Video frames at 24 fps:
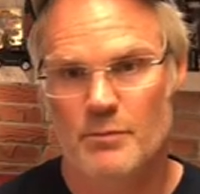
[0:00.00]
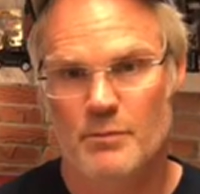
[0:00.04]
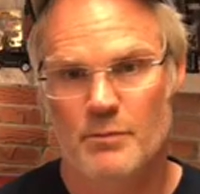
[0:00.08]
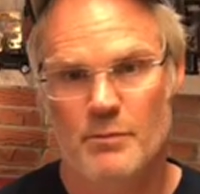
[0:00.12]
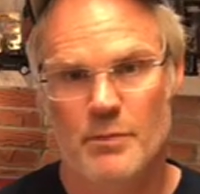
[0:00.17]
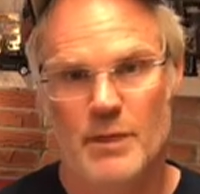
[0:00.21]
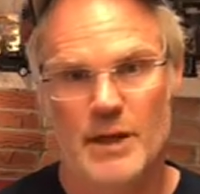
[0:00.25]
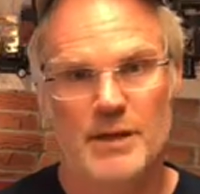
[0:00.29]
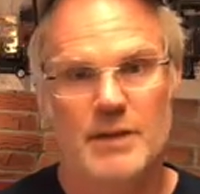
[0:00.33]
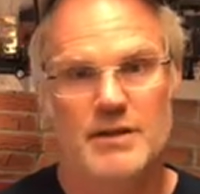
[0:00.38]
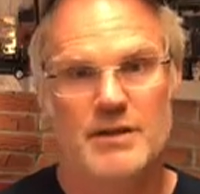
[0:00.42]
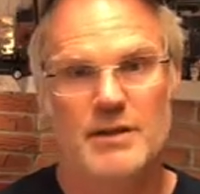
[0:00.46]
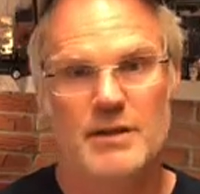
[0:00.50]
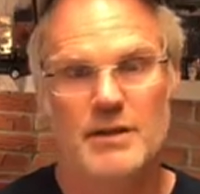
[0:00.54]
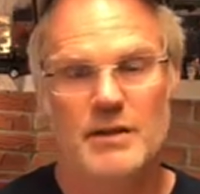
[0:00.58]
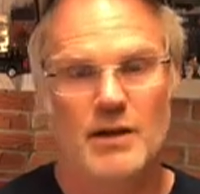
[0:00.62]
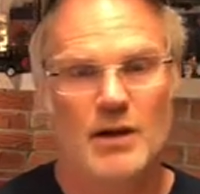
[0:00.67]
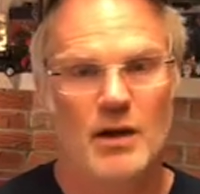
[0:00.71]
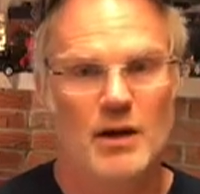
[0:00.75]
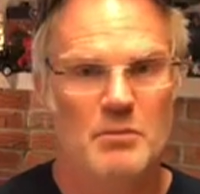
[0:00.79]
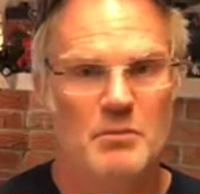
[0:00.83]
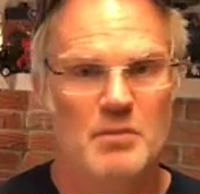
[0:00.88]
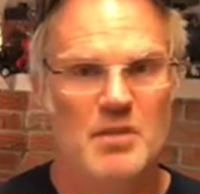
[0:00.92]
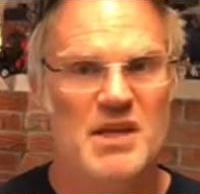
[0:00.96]
basically
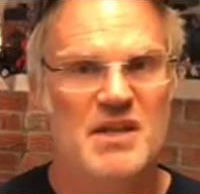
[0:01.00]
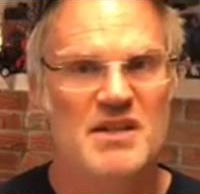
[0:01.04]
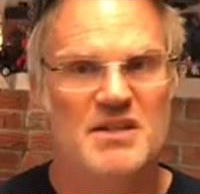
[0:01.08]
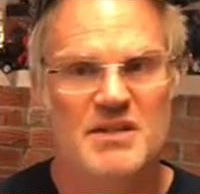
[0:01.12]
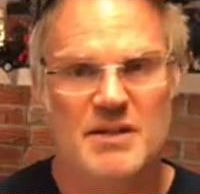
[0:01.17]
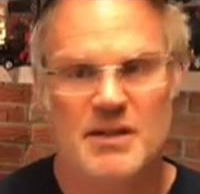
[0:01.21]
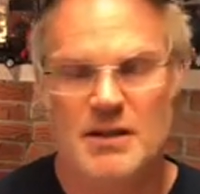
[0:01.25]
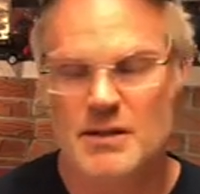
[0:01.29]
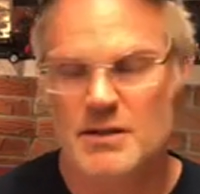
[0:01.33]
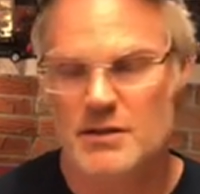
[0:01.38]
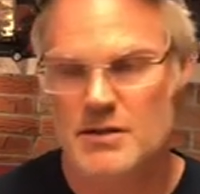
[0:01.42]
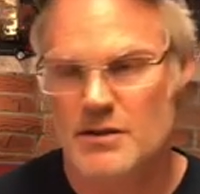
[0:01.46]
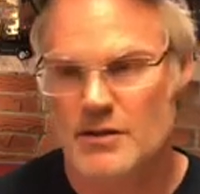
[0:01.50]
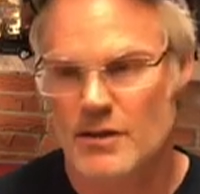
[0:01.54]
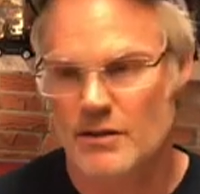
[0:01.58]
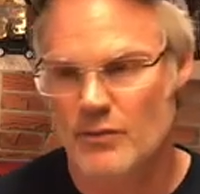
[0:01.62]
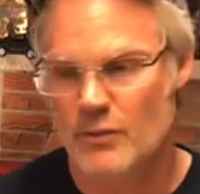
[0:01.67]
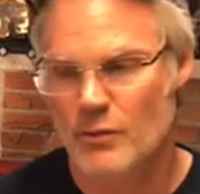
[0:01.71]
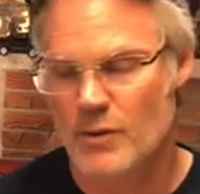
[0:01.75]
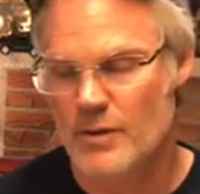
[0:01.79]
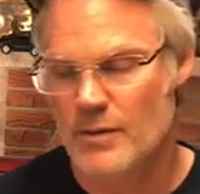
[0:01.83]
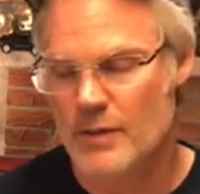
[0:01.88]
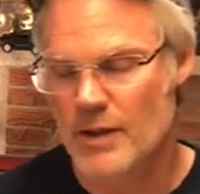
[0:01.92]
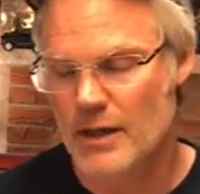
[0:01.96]
on PC and stuff
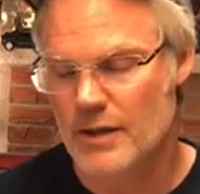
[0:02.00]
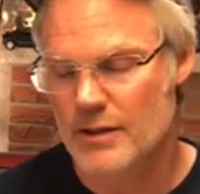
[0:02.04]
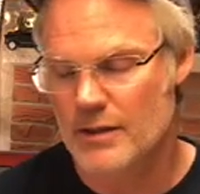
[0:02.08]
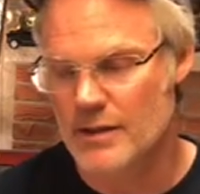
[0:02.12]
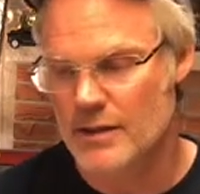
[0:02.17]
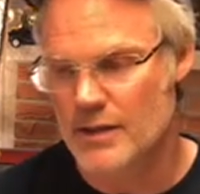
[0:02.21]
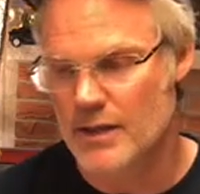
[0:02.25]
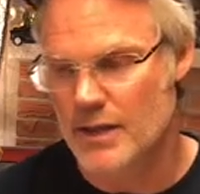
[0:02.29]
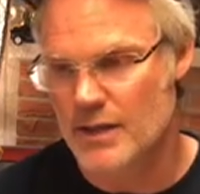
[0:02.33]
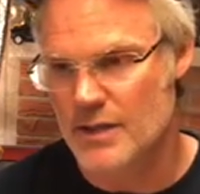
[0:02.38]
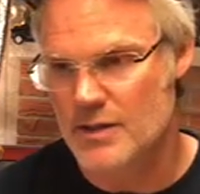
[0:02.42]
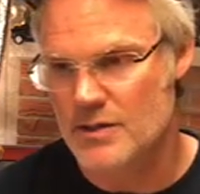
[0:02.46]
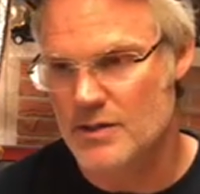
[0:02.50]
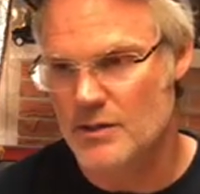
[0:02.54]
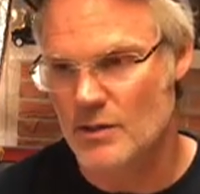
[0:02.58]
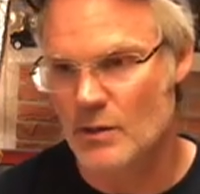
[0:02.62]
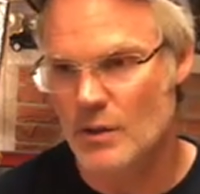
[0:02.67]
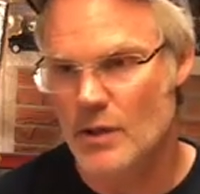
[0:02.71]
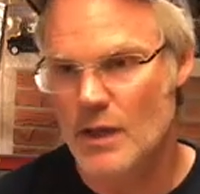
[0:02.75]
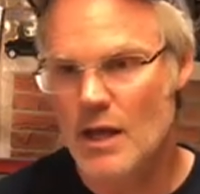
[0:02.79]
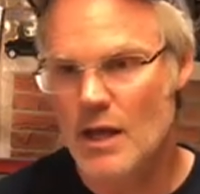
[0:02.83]
way back in the day. So